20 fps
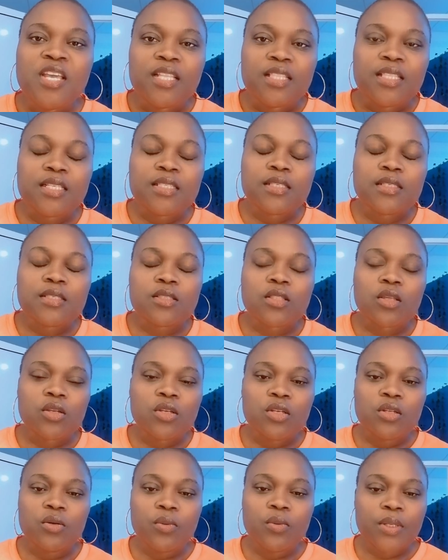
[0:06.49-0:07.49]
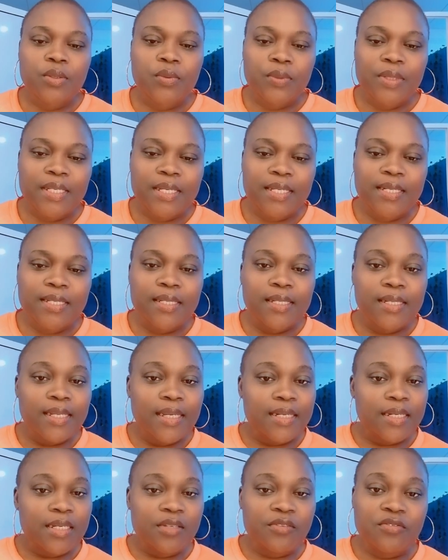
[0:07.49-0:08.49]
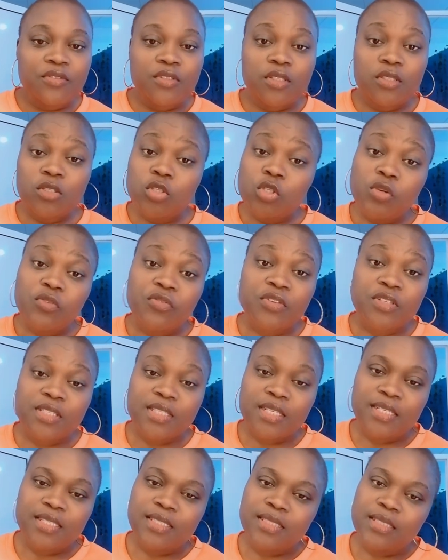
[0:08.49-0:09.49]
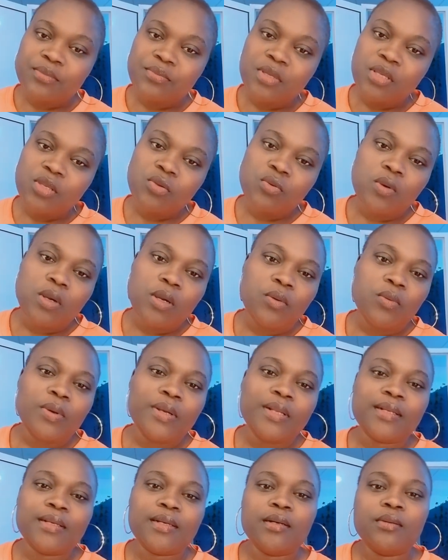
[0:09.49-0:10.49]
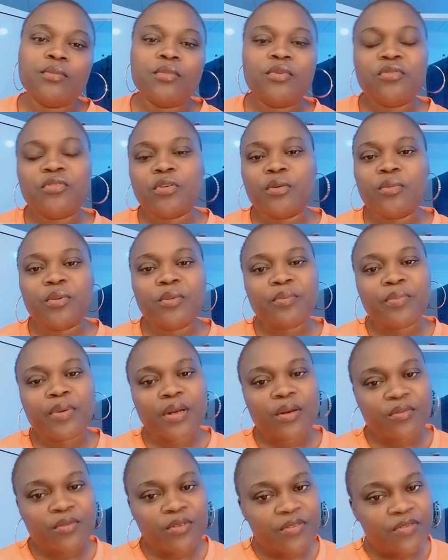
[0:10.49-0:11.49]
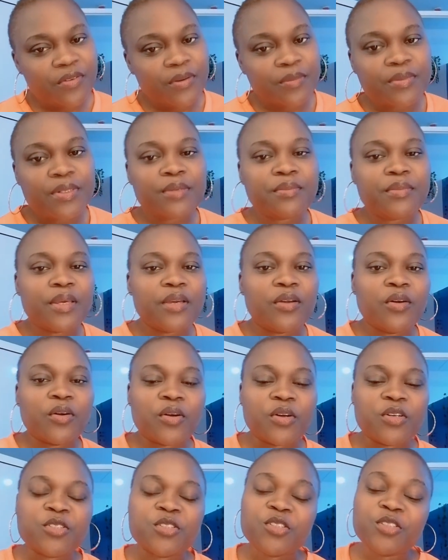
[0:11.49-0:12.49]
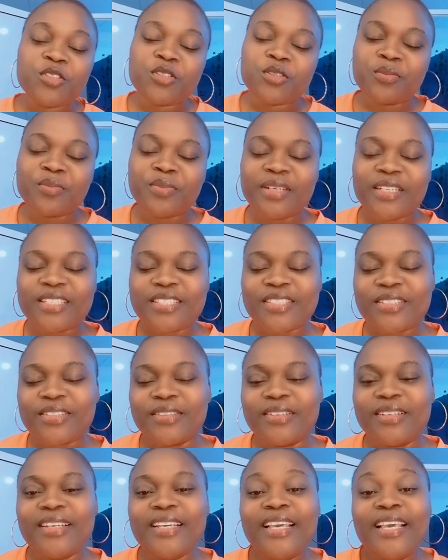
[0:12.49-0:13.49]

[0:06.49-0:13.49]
This is Study the Word with Adele. And if this is your first time seeing me, you are welcome. If you have been part of the family, may God continue to bless you.